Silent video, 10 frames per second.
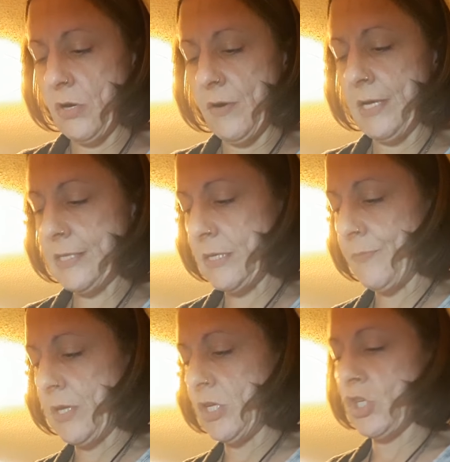All right,
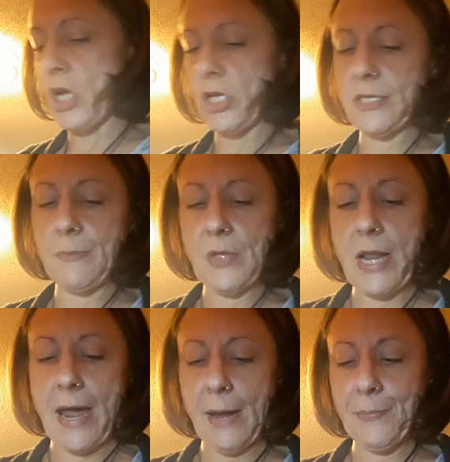something
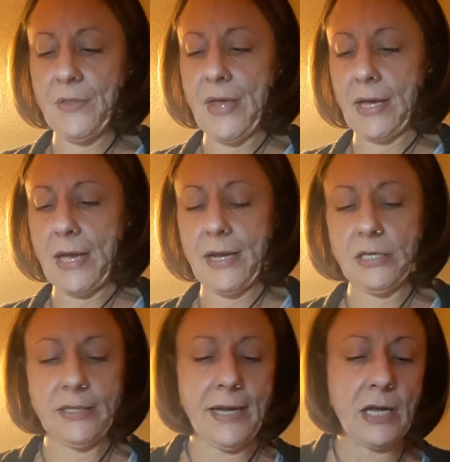happened that kind
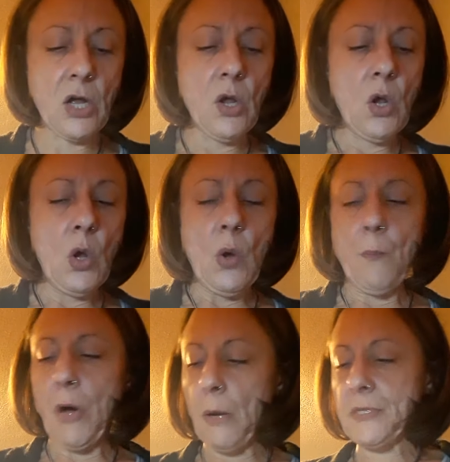of like
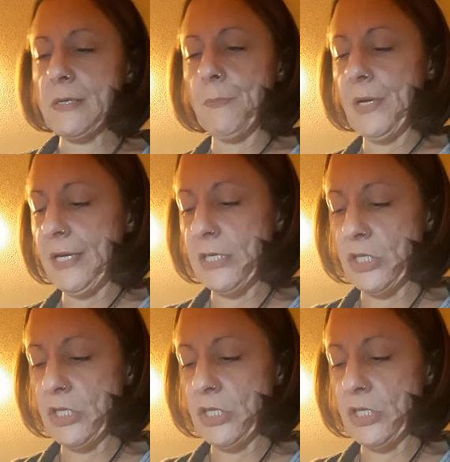popped somebody